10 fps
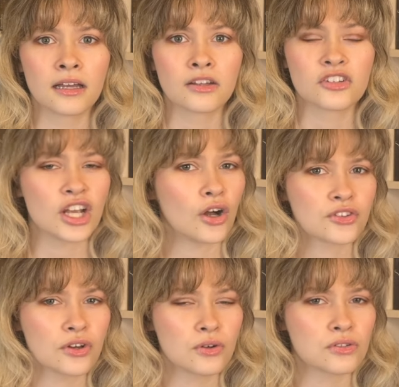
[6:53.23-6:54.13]
she
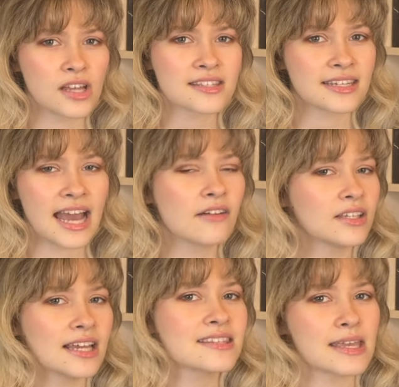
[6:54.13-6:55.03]
also doesn't have a
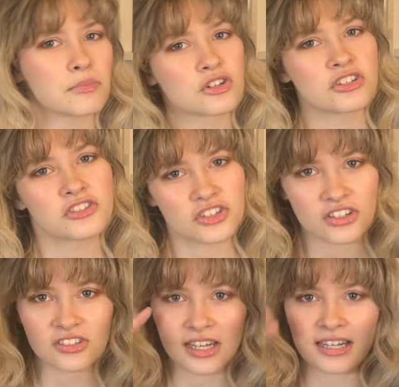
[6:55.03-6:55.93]
lightsaber. She's just an